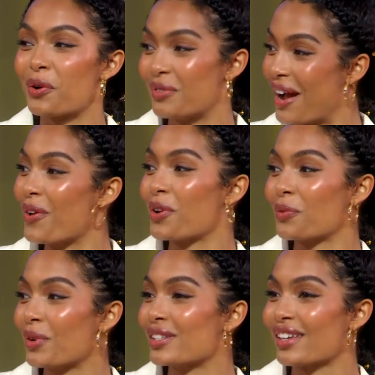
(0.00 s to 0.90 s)
down on
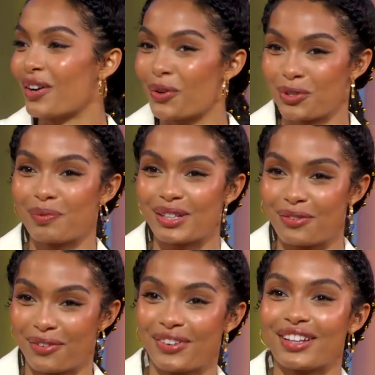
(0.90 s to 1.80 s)
what's like ultimately
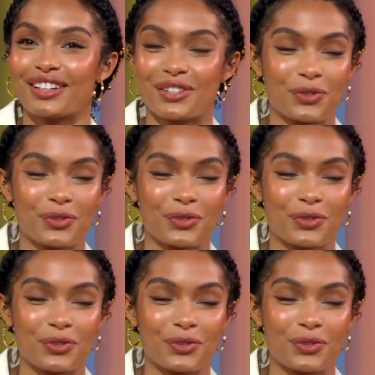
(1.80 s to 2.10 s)
fulfilling as a